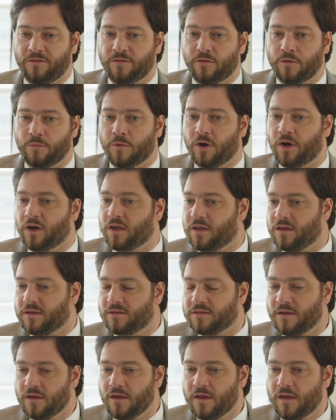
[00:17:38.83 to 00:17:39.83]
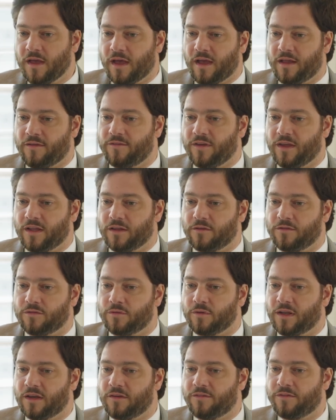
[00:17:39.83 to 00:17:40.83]
for market at the end of
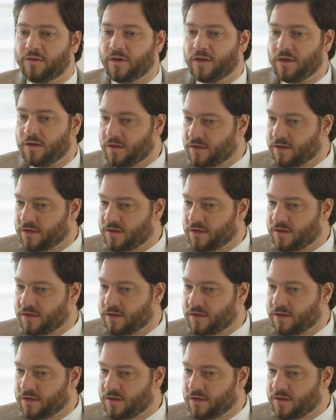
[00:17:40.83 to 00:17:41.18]
23.